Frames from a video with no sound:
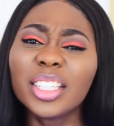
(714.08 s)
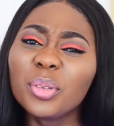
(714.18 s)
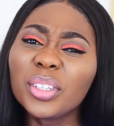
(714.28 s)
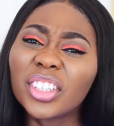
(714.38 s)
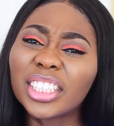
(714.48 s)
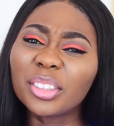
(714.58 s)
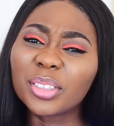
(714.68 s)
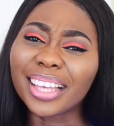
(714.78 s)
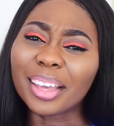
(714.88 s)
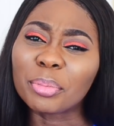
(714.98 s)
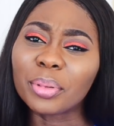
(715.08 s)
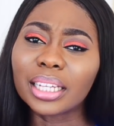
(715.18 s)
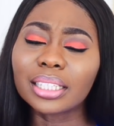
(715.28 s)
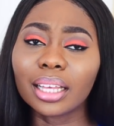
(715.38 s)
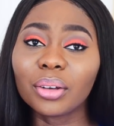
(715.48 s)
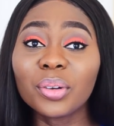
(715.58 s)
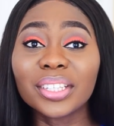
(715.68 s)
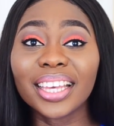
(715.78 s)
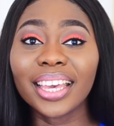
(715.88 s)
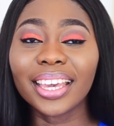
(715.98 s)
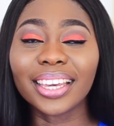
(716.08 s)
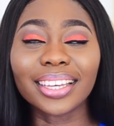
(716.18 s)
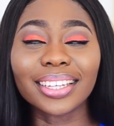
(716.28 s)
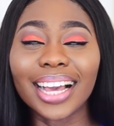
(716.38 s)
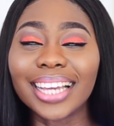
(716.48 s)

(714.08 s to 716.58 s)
what's your genotype? And it's like, oh, it's A.